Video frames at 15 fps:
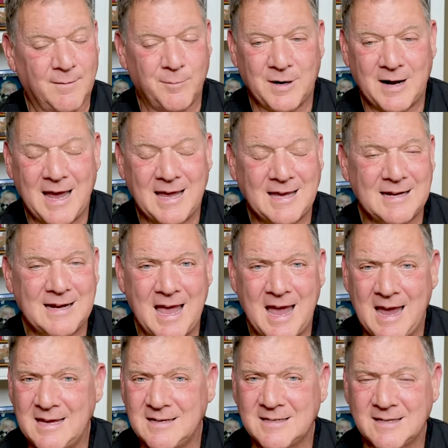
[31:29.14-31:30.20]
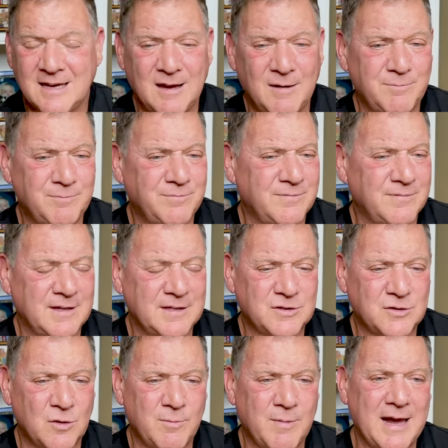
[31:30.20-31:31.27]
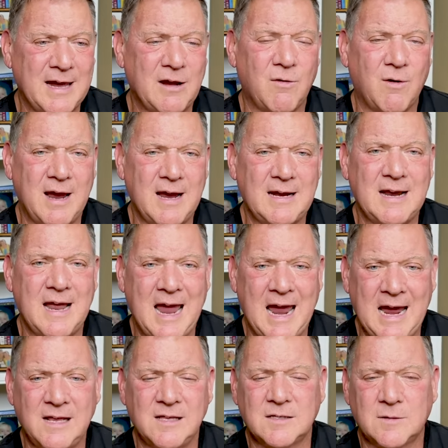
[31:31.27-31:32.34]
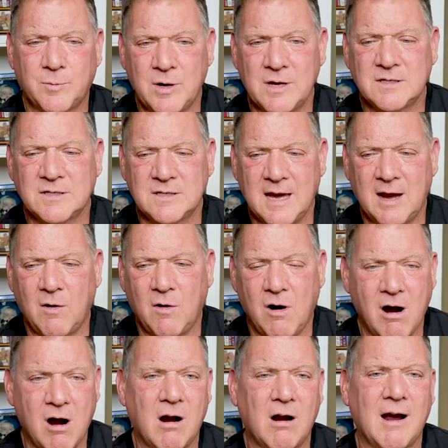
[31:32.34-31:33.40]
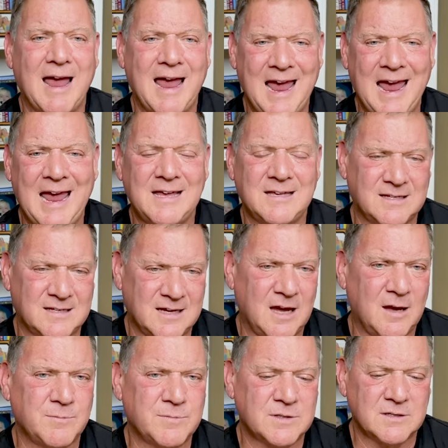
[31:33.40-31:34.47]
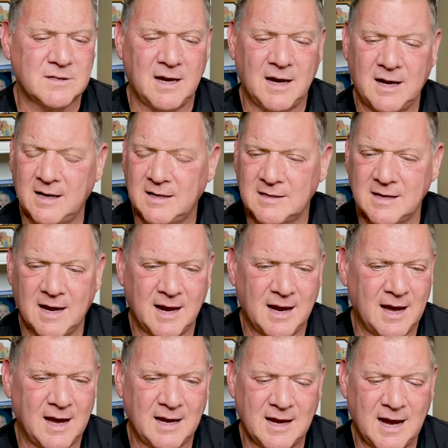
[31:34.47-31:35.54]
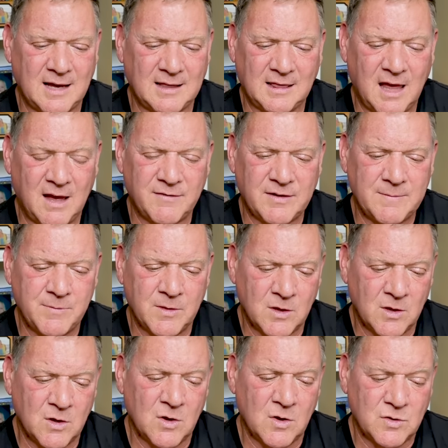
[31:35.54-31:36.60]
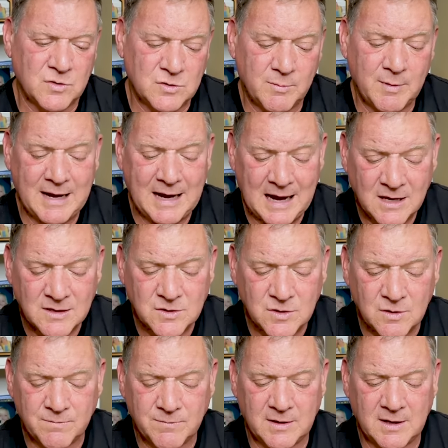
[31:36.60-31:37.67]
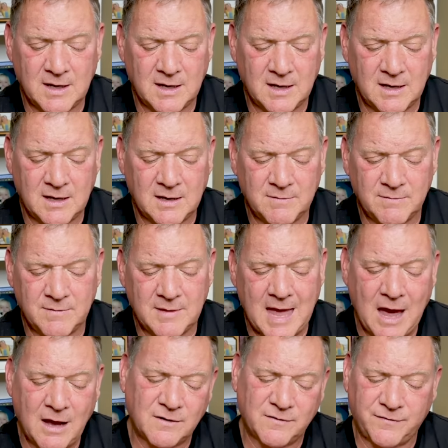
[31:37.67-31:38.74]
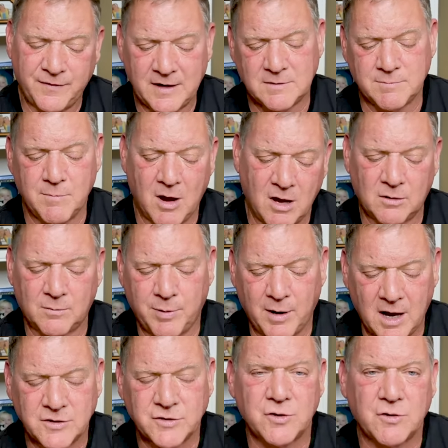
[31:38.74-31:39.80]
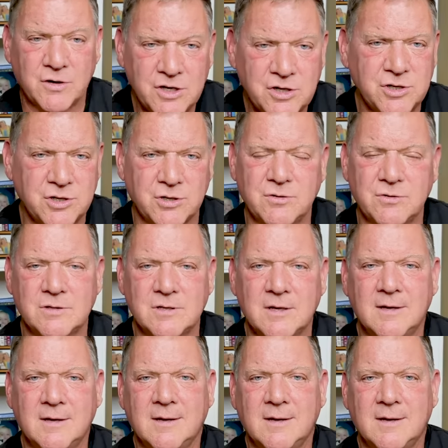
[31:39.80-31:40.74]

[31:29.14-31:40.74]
but I can A skip. And so my grade eight sprints now are A skips and it, I, I, I love it. So my answer, uh, how to fix modern posture issues